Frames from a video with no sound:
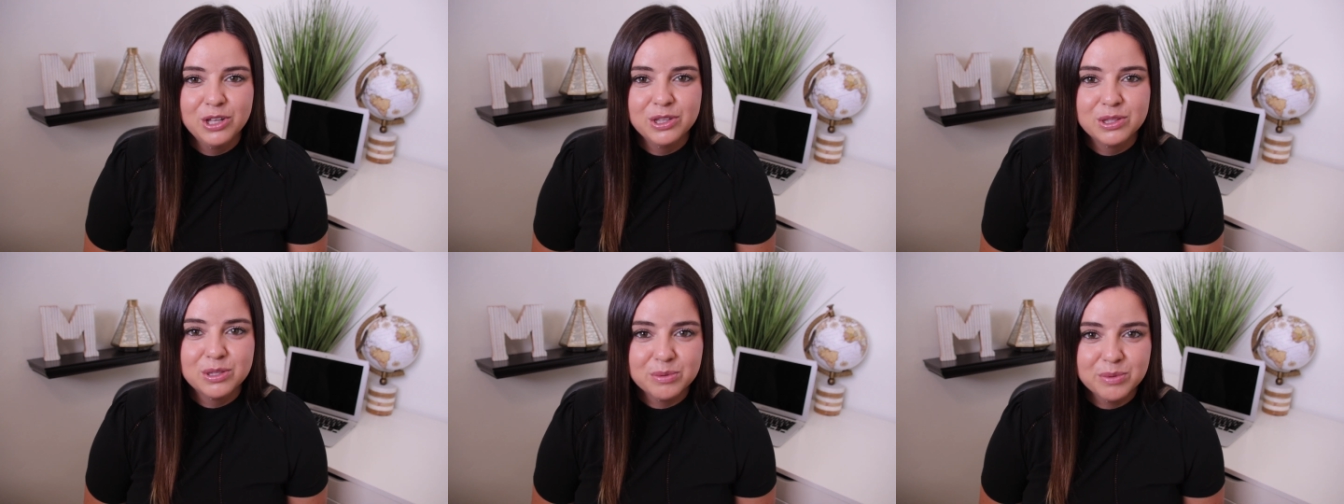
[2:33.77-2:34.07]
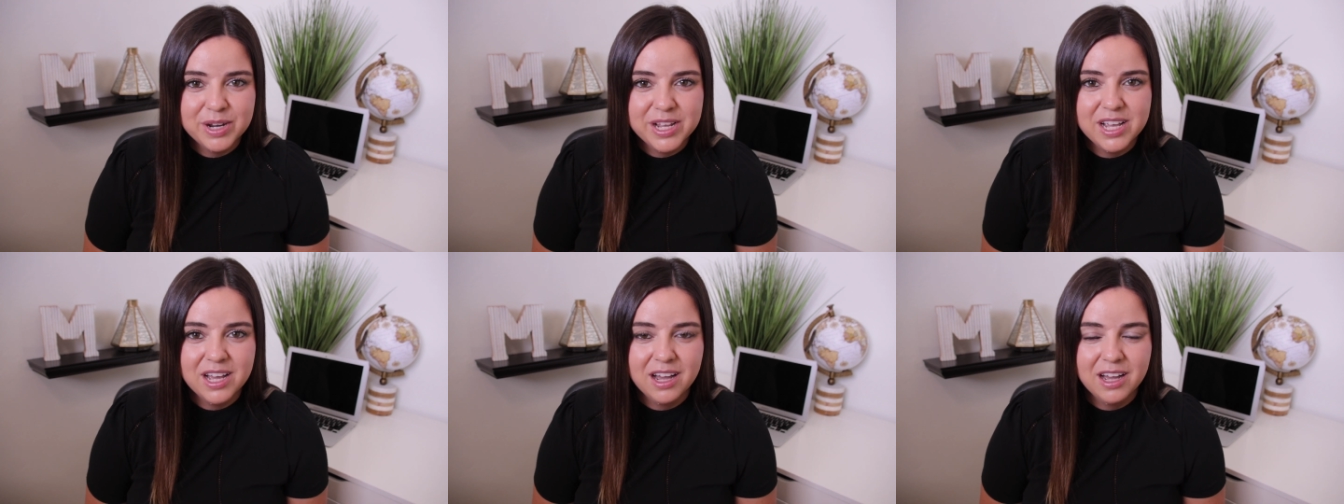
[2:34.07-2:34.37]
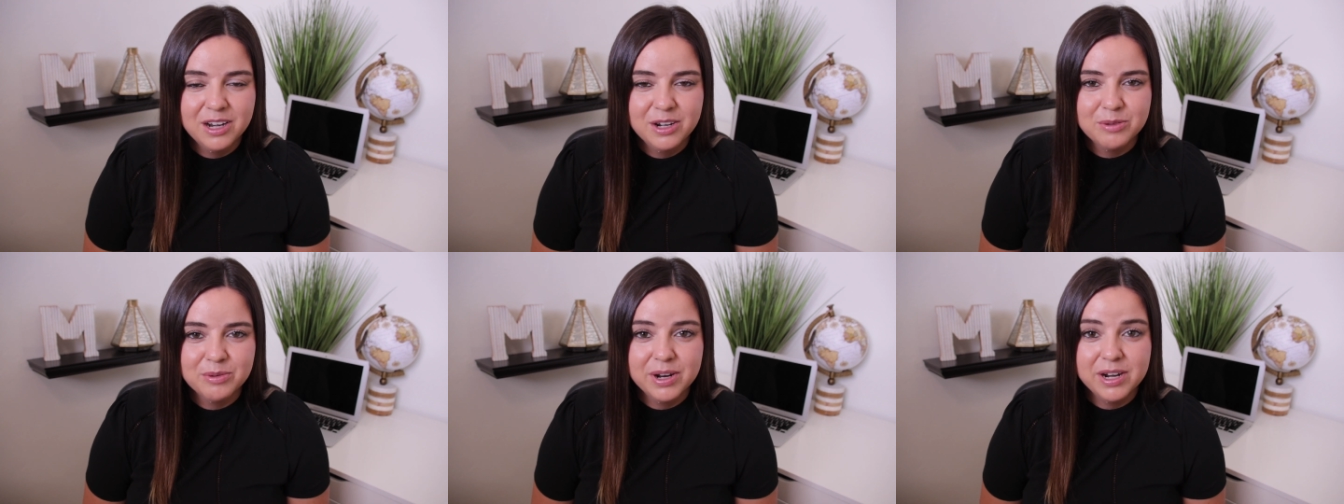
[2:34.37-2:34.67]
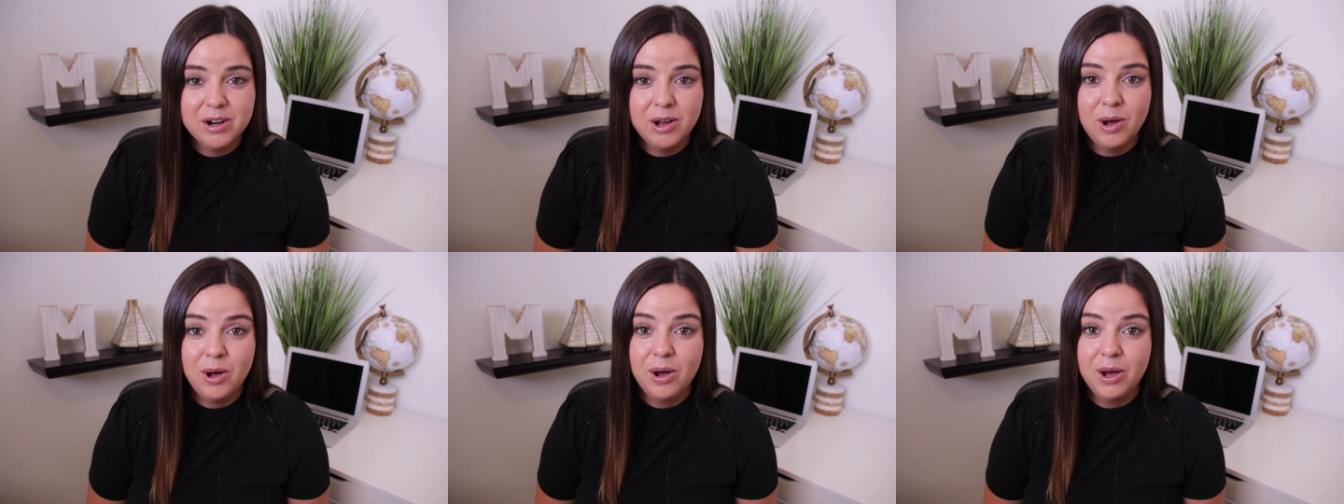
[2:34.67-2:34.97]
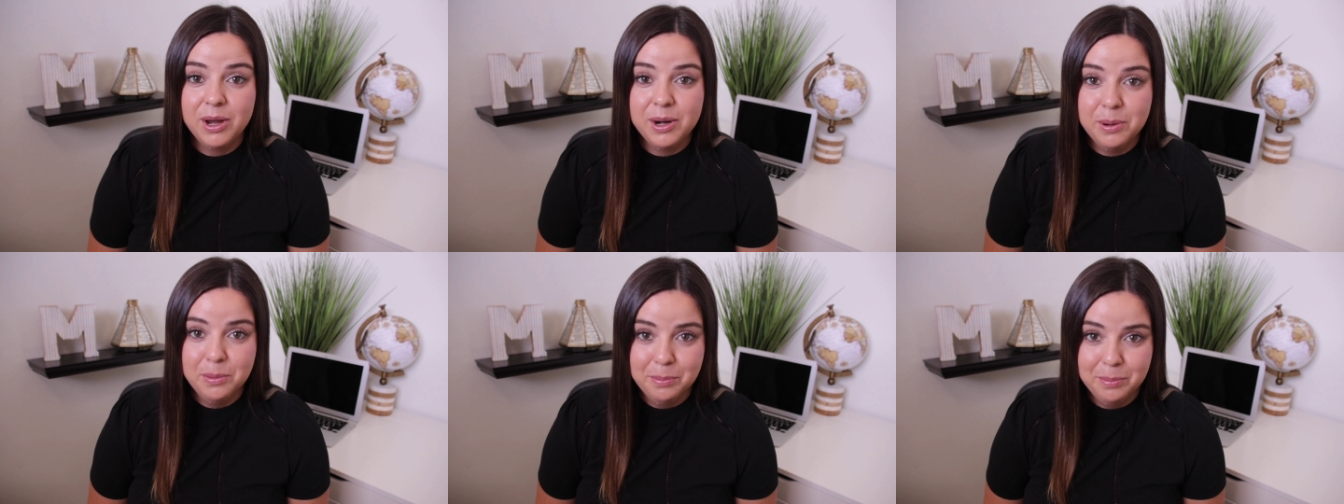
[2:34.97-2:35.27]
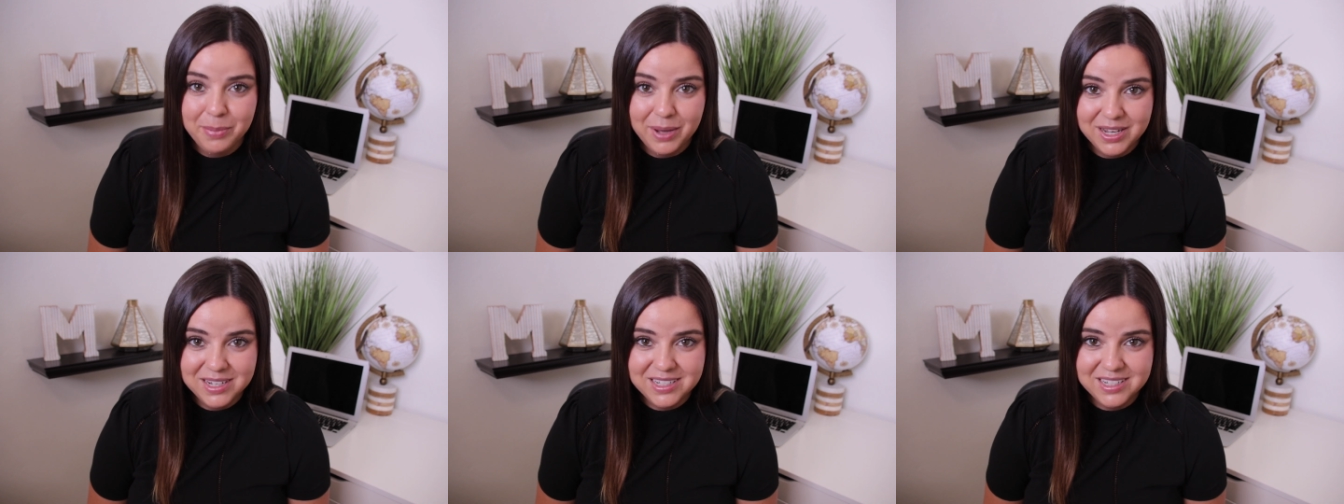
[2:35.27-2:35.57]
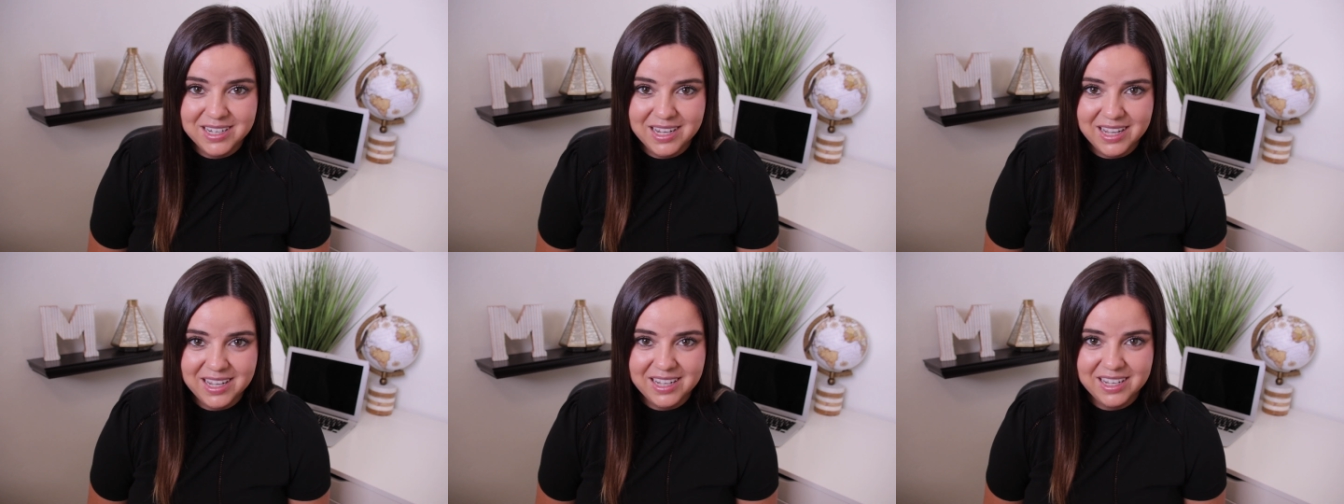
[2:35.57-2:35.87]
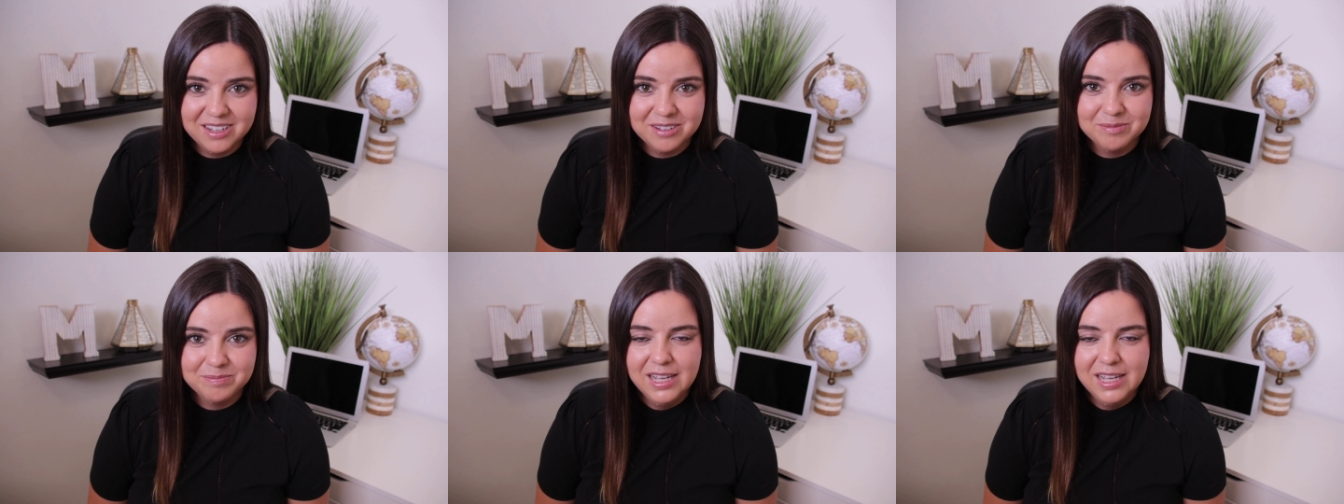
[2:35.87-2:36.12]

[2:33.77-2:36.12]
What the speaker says: $300 on Monday.